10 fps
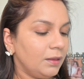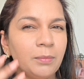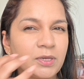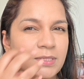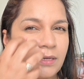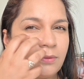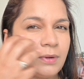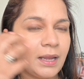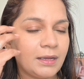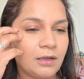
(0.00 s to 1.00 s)
Because I don't
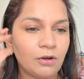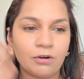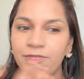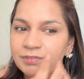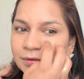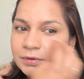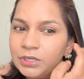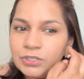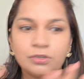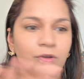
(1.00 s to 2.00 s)
like a lot of
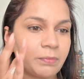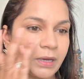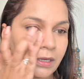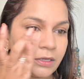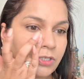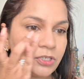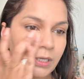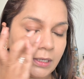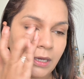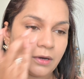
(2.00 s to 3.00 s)
foundation on my
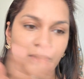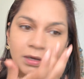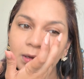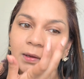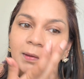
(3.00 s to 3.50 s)
cheek area,